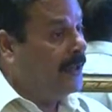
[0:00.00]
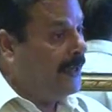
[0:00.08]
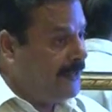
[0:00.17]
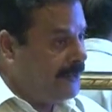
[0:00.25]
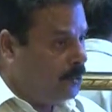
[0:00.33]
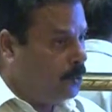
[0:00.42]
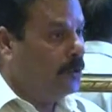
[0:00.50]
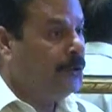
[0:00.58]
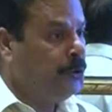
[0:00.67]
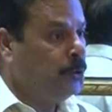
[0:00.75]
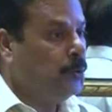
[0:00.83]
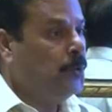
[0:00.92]
and
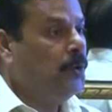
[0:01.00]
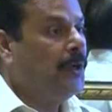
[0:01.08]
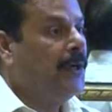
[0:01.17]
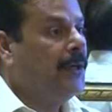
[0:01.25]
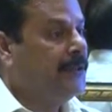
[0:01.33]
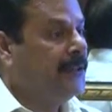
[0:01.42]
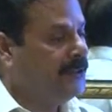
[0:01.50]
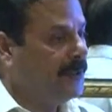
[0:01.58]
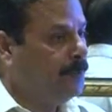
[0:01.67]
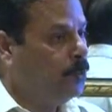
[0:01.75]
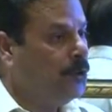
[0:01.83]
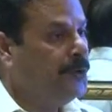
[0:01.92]
also the
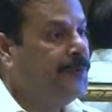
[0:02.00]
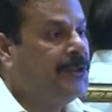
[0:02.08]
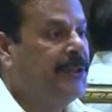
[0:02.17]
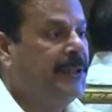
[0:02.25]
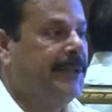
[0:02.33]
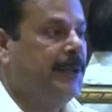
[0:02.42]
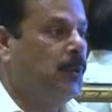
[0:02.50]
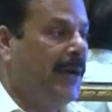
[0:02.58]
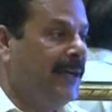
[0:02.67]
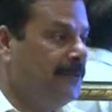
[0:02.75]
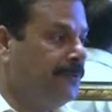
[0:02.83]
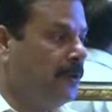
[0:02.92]
support which they
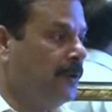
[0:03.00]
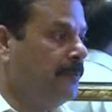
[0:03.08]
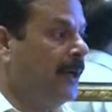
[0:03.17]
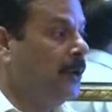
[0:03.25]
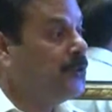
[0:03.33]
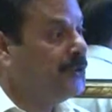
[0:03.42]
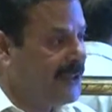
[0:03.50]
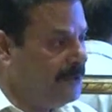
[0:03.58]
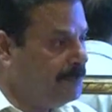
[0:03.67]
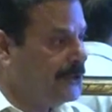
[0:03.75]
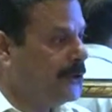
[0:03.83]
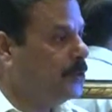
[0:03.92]
require from
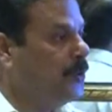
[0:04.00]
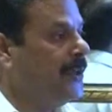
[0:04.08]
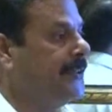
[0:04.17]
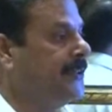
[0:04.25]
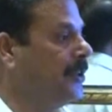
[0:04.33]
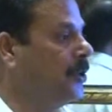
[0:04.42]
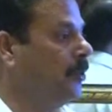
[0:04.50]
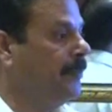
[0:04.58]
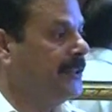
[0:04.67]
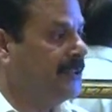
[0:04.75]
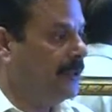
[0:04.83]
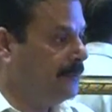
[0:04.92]
outside, particularly the
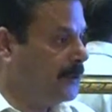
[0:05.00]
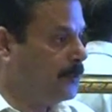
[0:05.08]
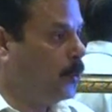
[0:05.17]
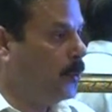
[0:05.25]
government service